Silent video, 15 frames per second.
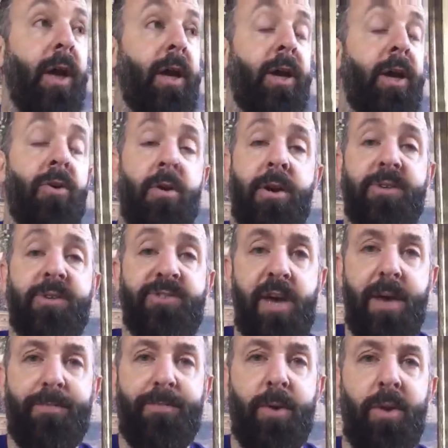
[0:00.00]
In our
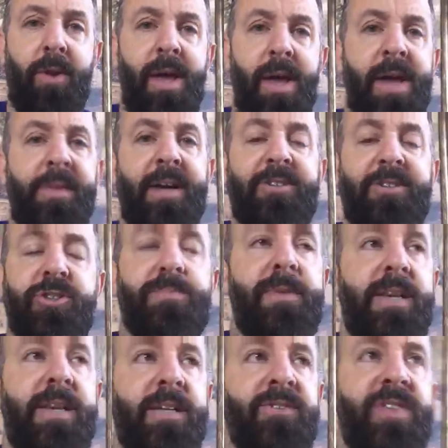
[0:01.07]
example, that just
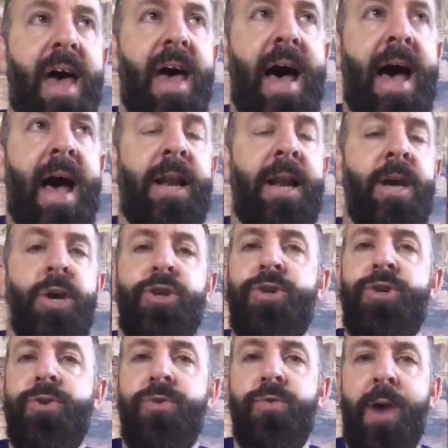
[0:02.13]
means that
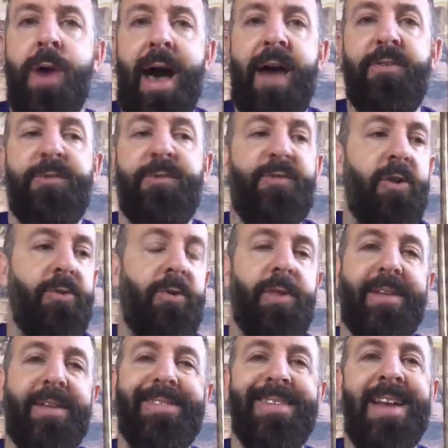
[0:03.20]
you have a funnel
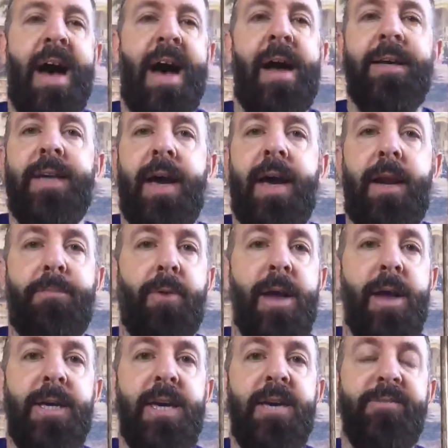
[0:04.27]
that's not yet at
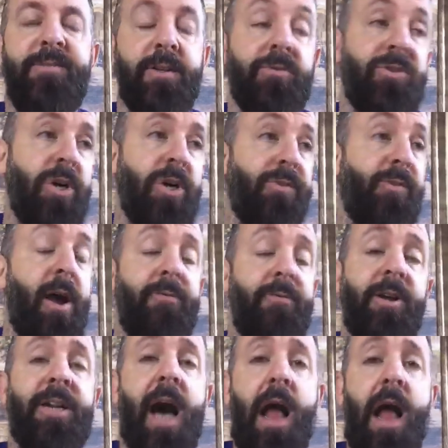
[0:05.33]
break even. So for every
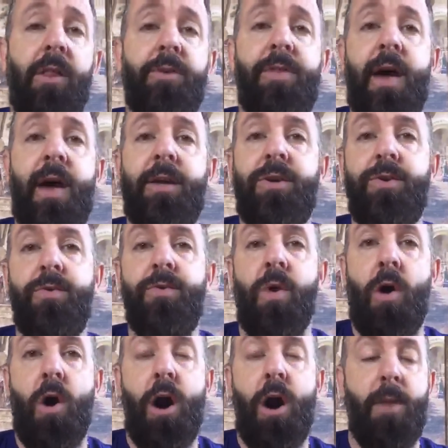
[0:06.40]
dollar that you
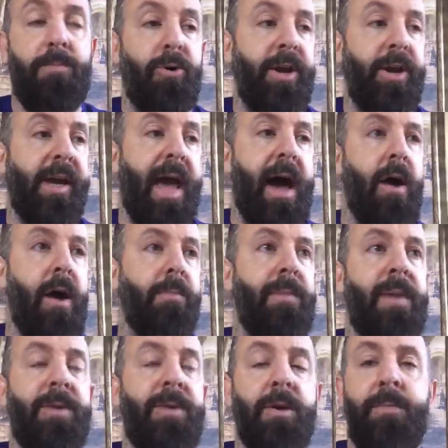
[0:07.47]
are putting out,
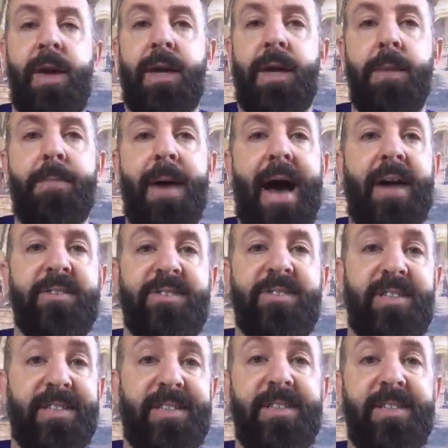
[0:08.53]
maybe you're making back
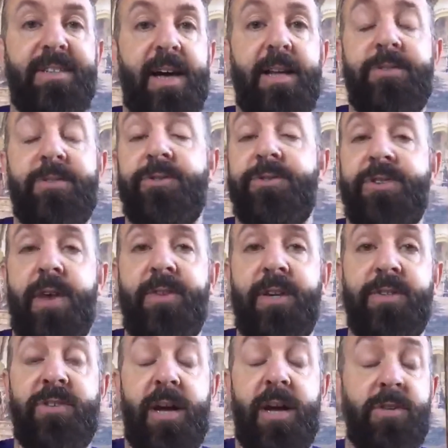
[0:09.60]
60 cents or 70
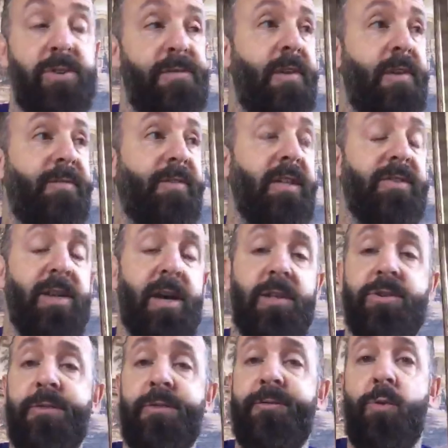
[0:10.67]
cents or 50
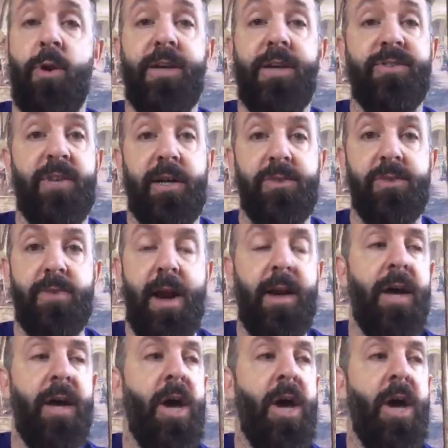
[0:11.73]
cents or 40 cents, right?